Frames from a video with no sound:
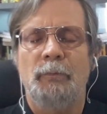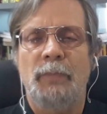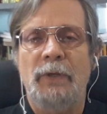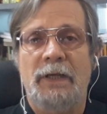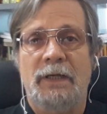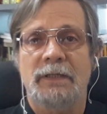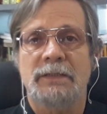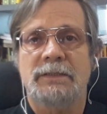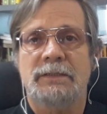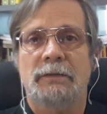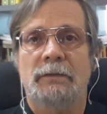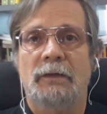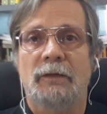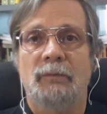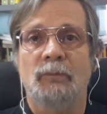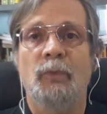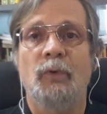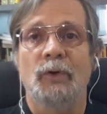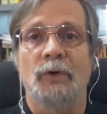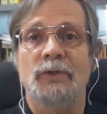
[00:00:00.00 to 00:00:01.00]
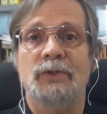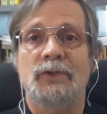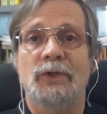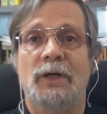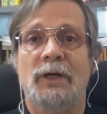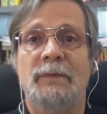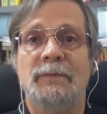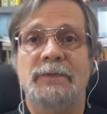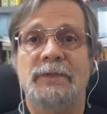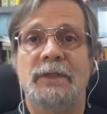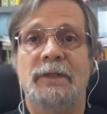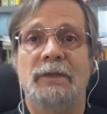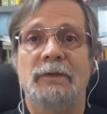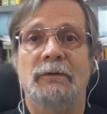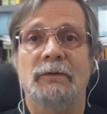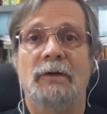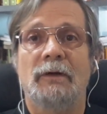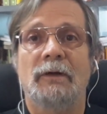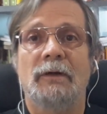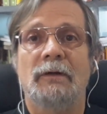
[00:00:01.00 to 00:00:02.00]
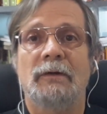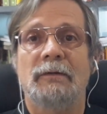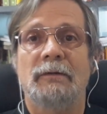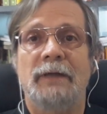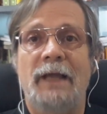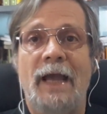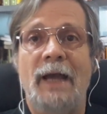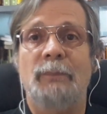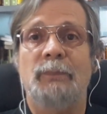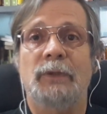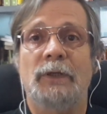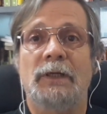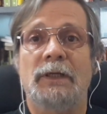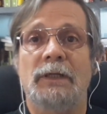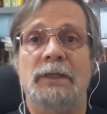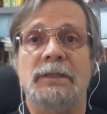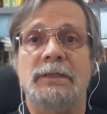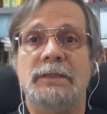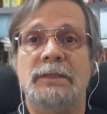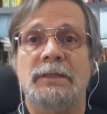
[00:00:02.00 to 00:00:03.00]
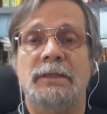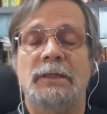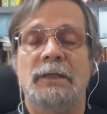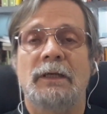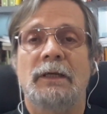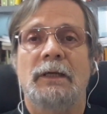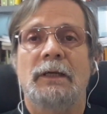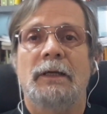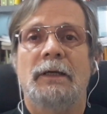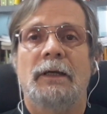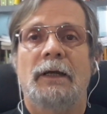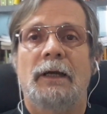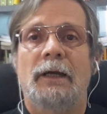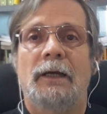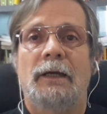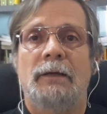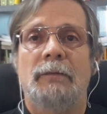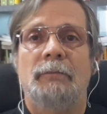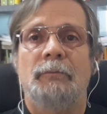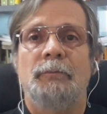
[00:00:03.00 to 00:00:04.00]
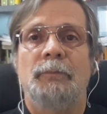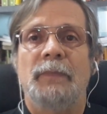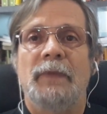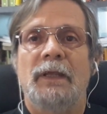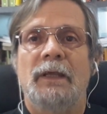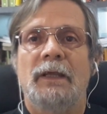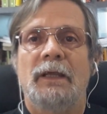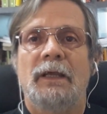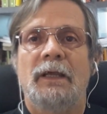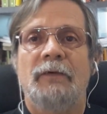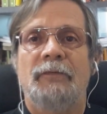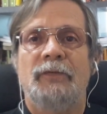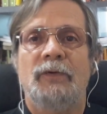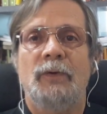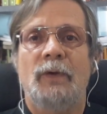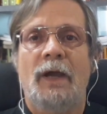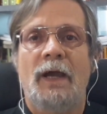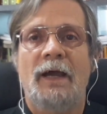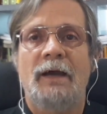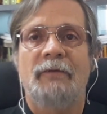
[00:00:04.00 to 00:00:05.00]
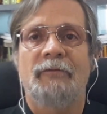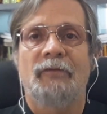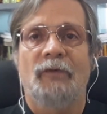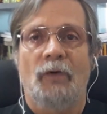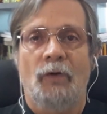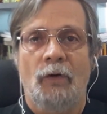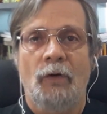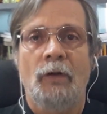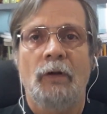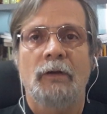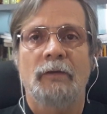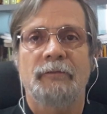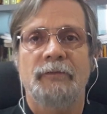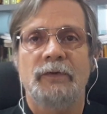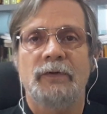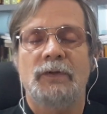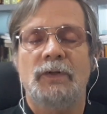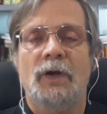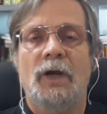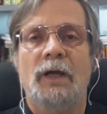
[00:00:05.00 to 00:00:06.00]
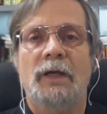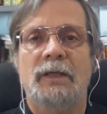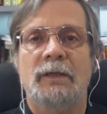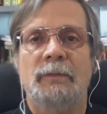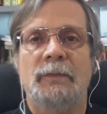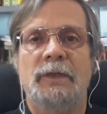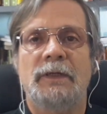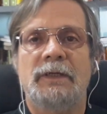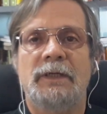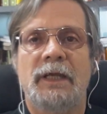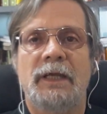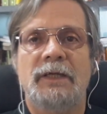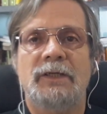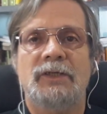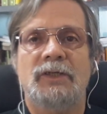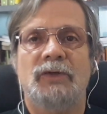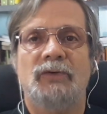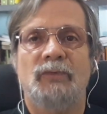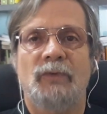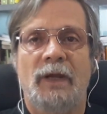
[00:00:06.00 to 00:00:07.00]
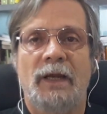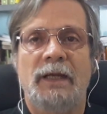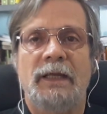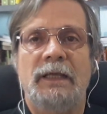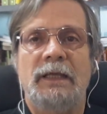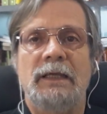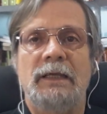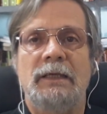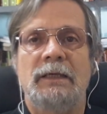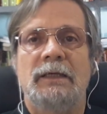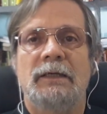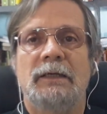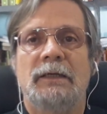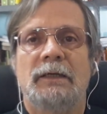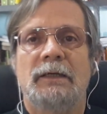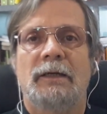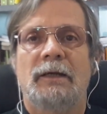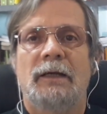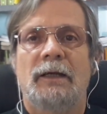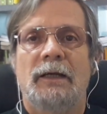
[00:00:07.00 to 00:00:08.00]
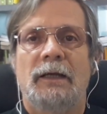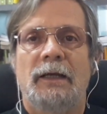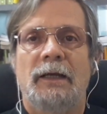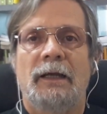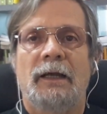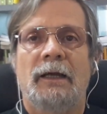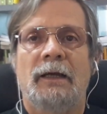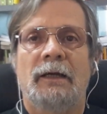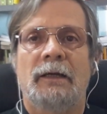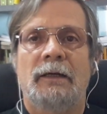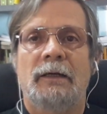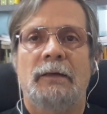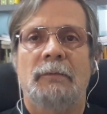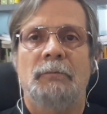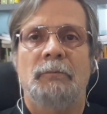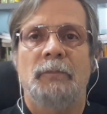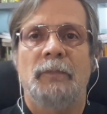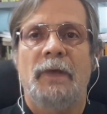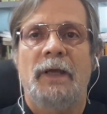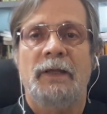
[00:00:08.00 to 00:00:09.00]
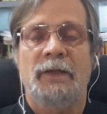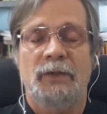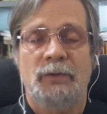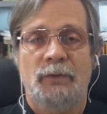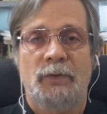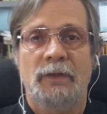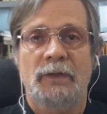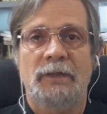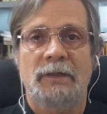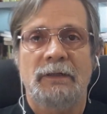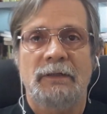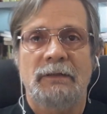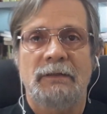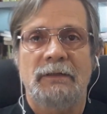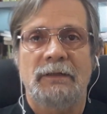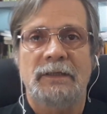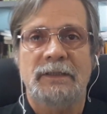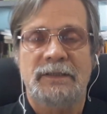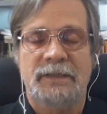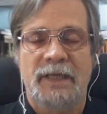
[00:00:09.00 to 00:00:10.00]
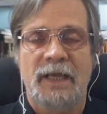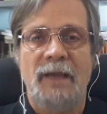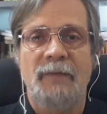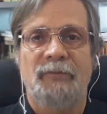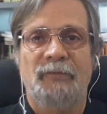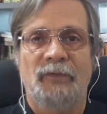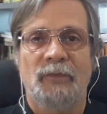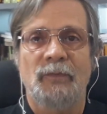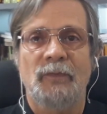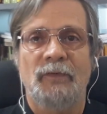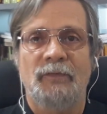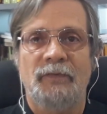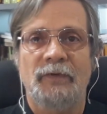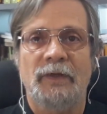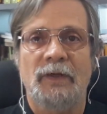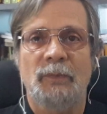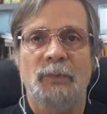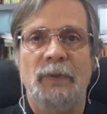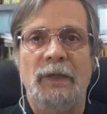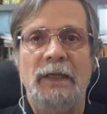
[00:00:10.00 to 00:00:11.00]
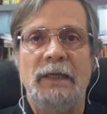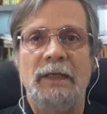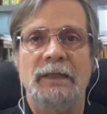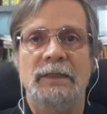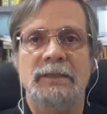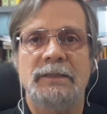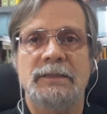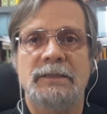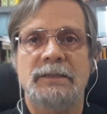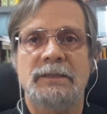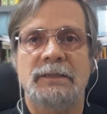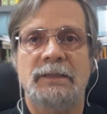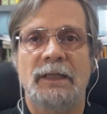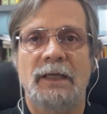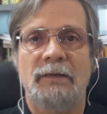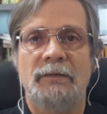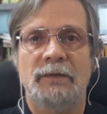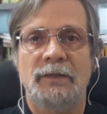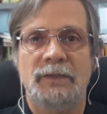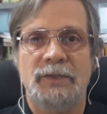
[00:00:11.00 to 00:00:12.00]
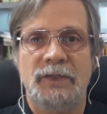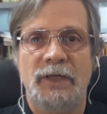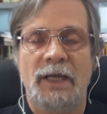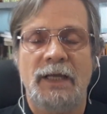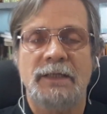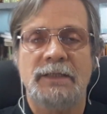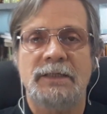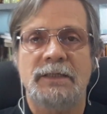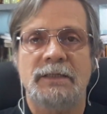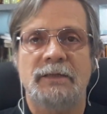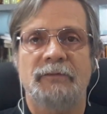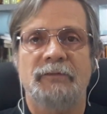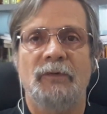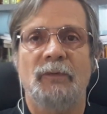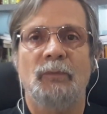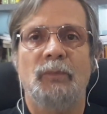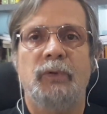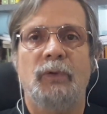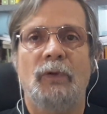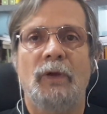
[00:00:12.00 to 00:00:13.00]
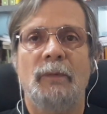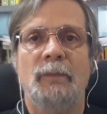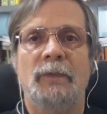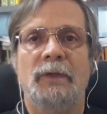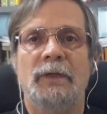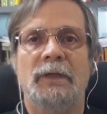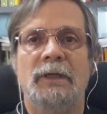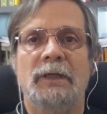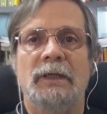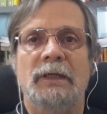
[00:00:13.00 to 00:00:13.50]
because there are more jobs than there are applicants. If you have all of your documentation ready and you can escape from the Philippines, then the chances of employment